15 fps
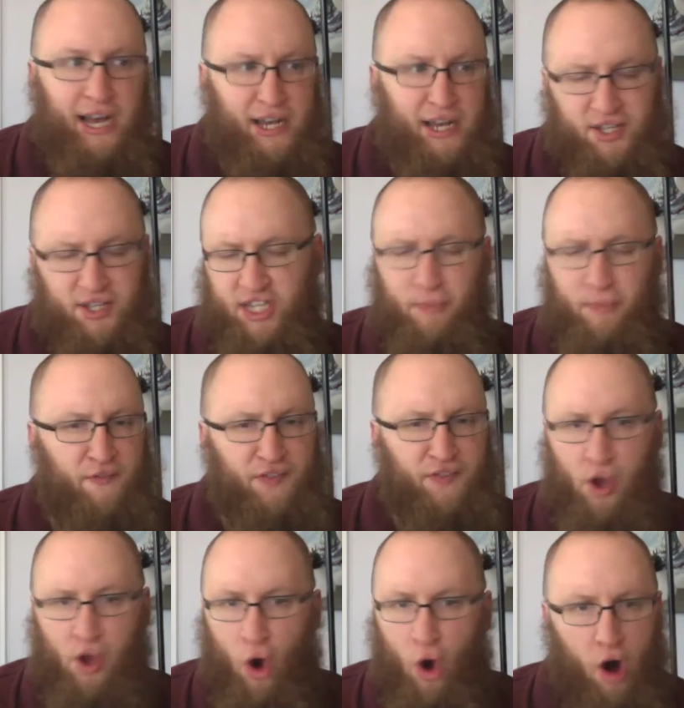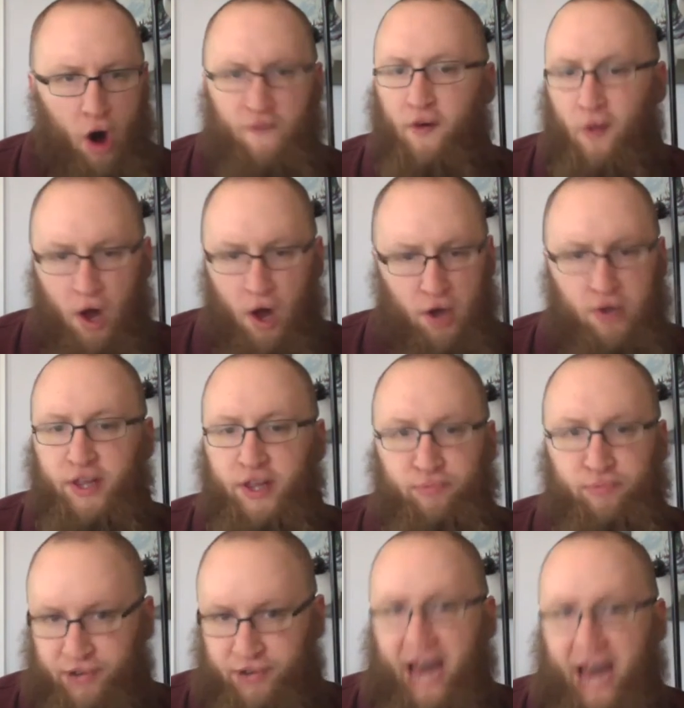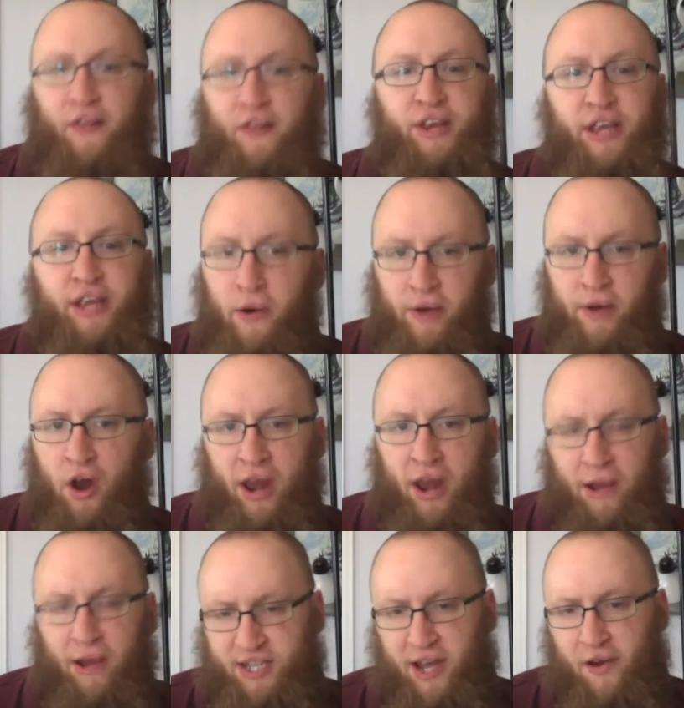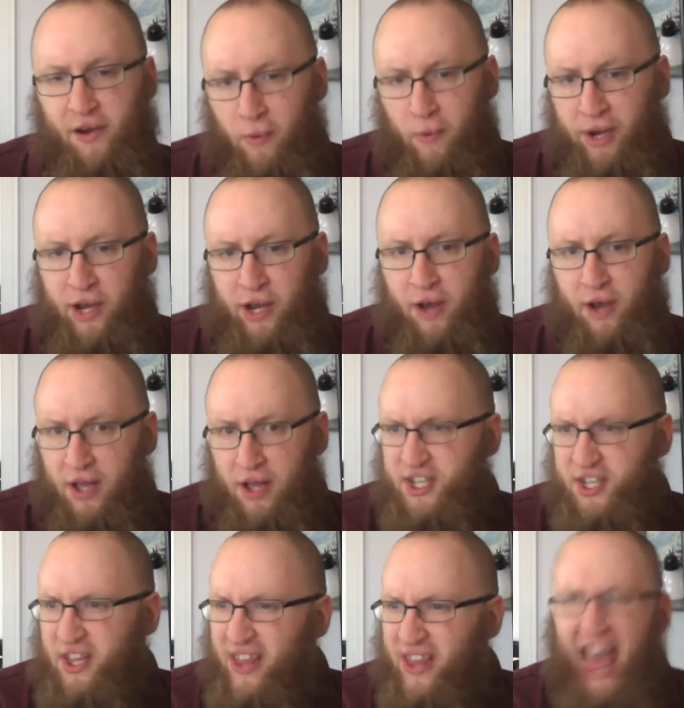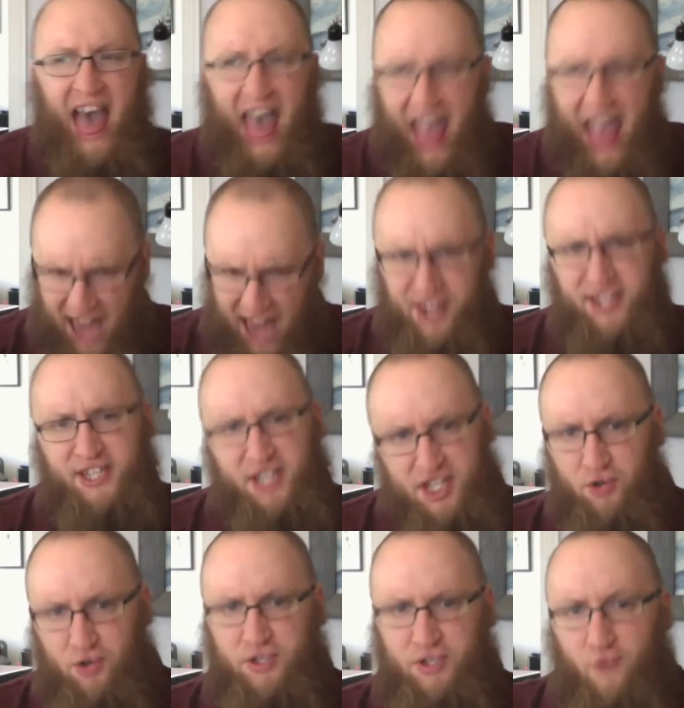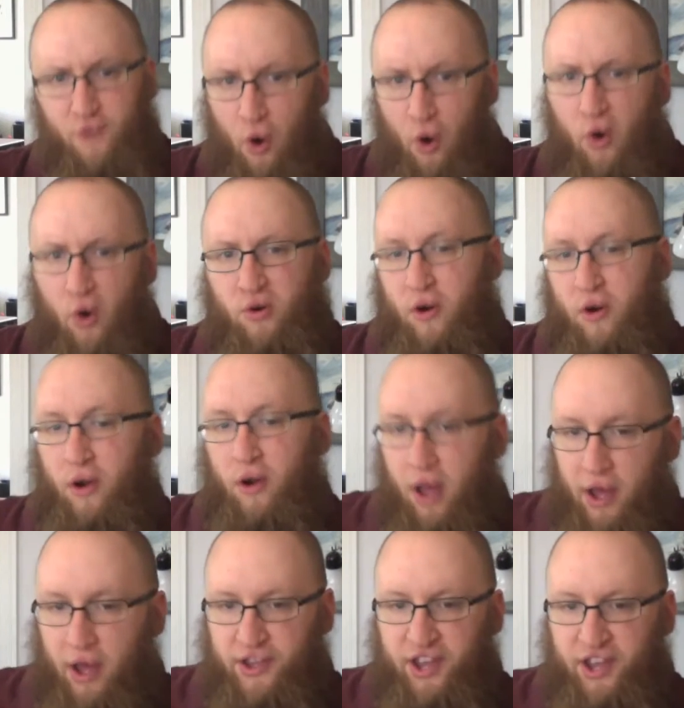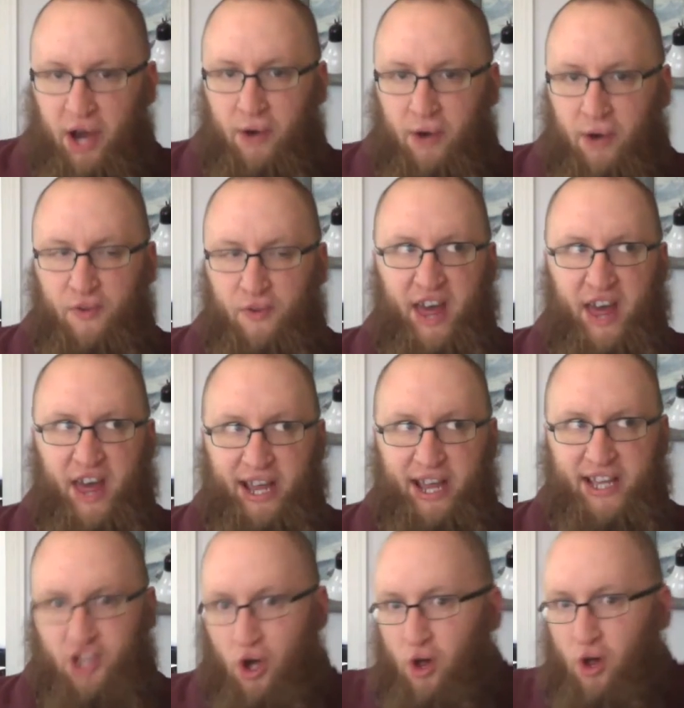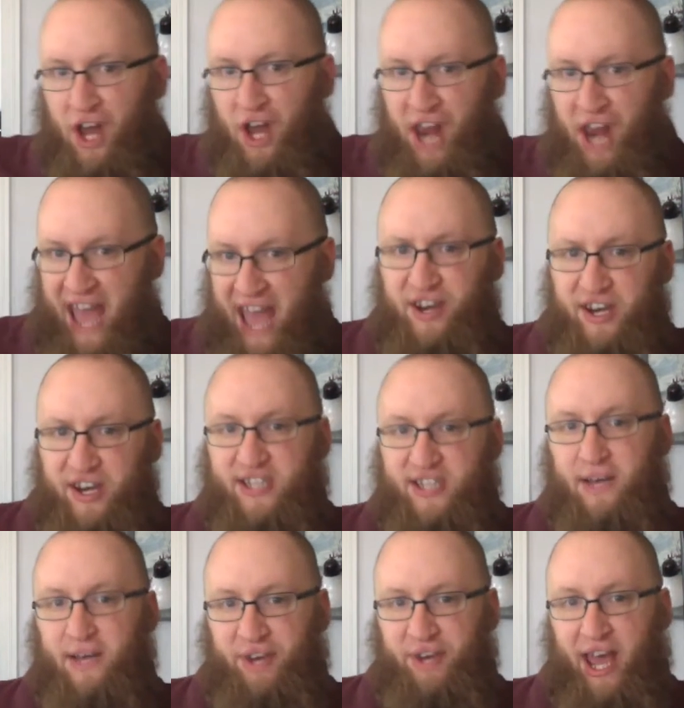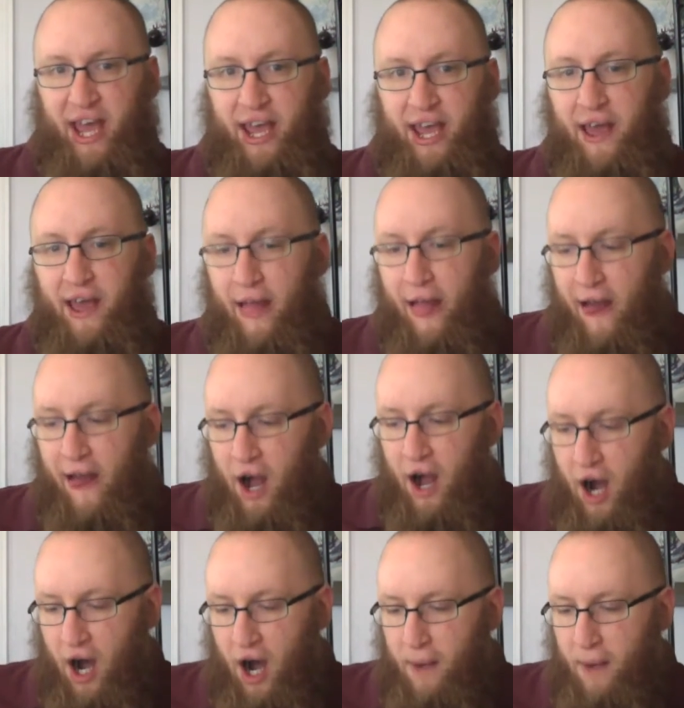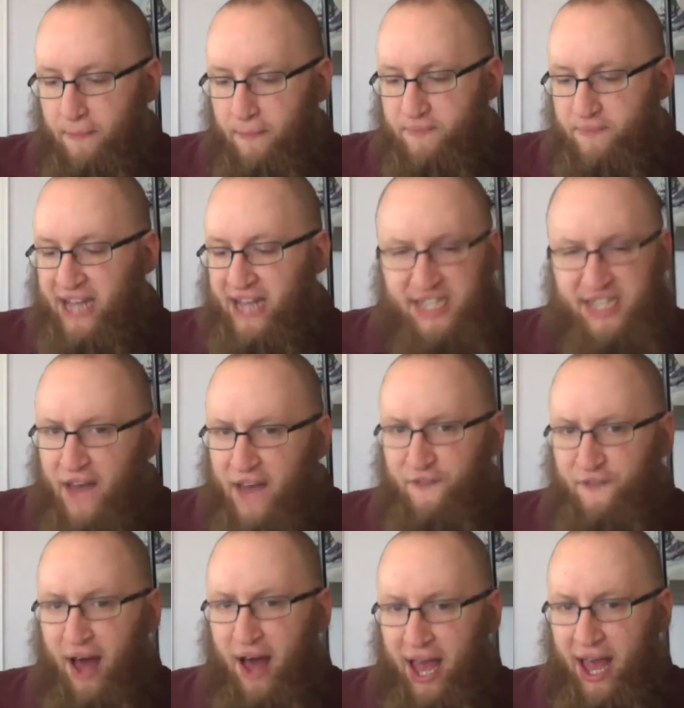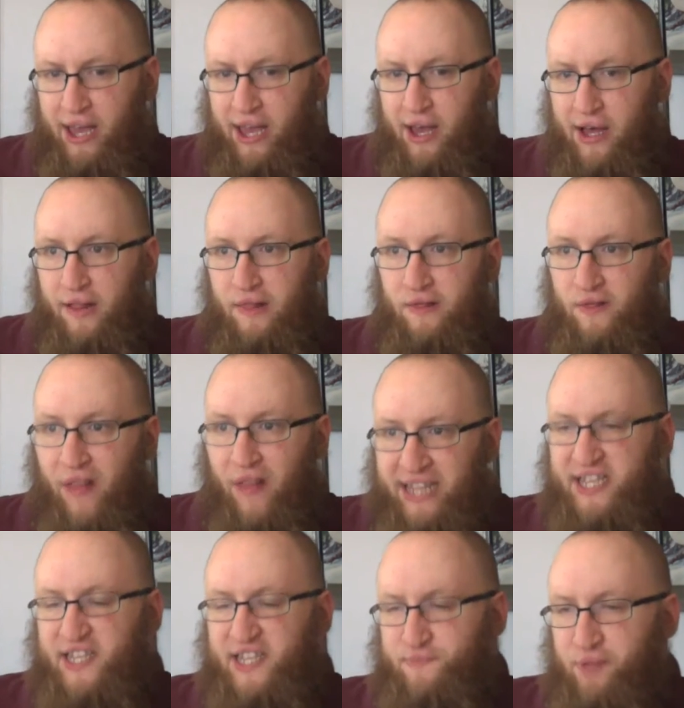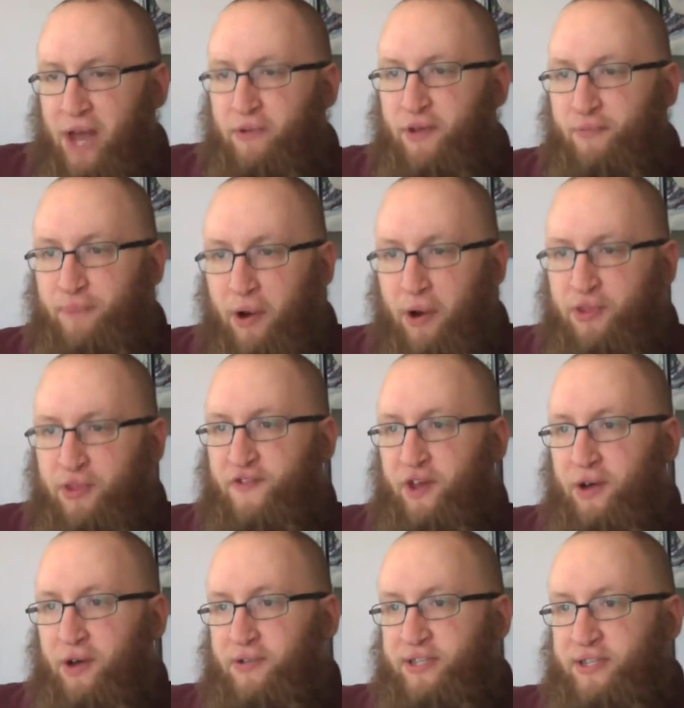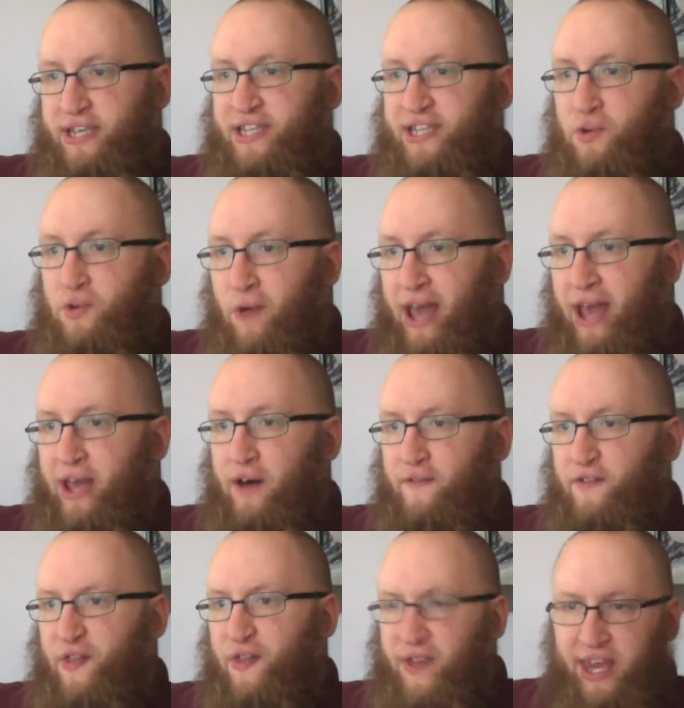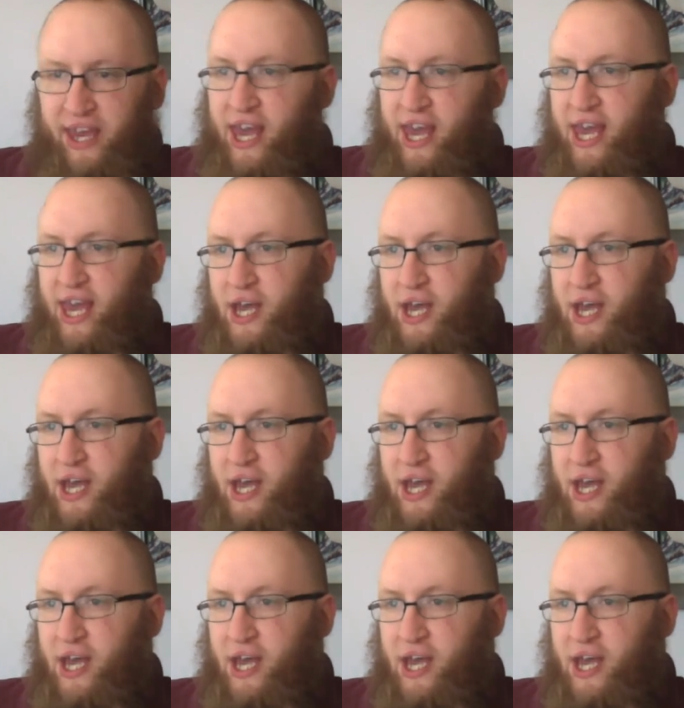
on outside our window constantly. And it's a source of horror, you know, that it's all going to end someday. And sci-fi lets us play with both of those. It's a way of thinking completely outside the box